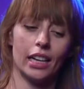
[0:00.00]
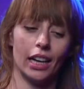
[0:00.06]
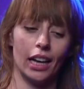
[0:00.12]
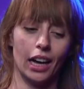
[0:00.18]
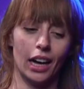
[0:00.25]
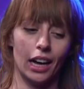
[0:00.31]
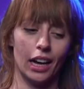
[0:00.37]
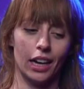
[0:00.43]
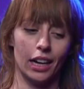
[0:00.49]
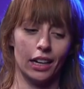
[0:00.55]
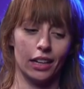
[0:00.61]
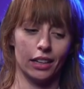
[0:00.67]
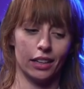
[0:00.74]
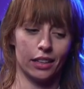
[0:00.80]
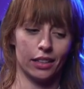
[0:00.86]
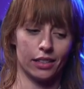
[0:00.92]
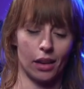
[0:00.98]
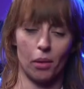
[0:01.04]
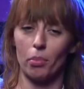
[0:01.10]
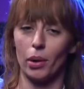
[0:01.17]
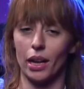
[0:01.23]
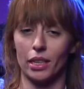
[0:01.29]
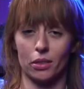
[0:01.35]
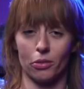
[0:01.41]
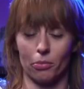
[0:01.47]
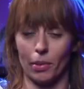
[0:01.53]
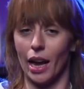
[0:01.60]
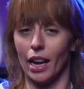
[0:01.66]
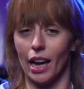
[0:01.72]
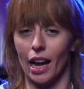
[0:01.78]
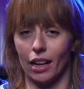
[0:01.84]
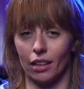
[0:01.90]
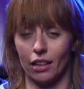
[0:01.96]
some parts of
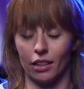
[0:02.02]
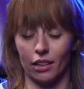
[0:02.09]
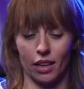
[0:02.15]
Manhattan